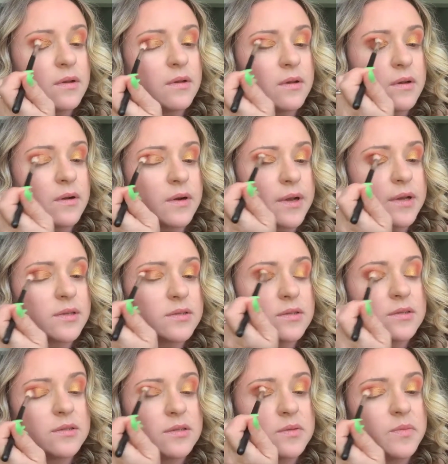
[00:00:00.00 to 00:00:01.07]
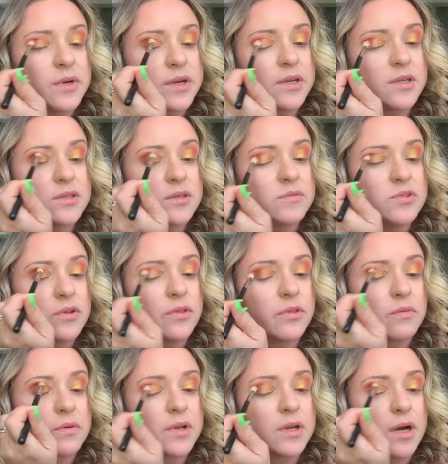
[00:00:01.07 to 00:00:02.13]
Okay, so this is burgundy. So I'm doing
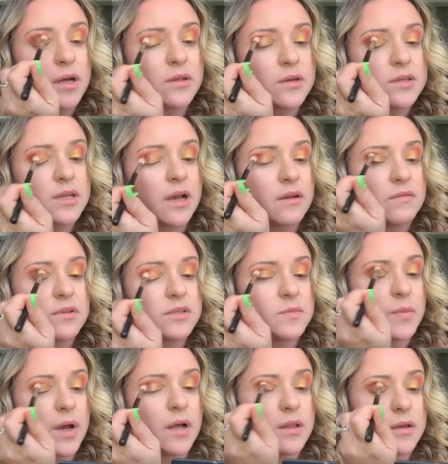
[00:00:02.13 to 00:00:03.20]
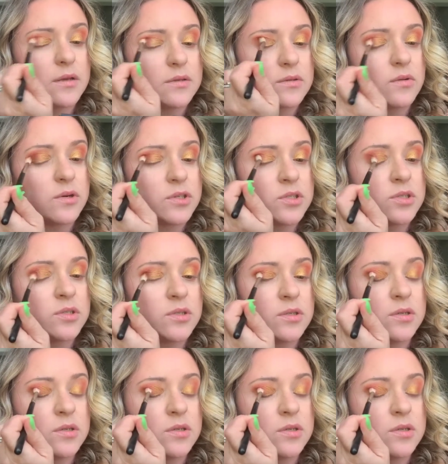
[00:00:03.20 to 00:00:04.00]
three colors out of this palette. It's gorgeous.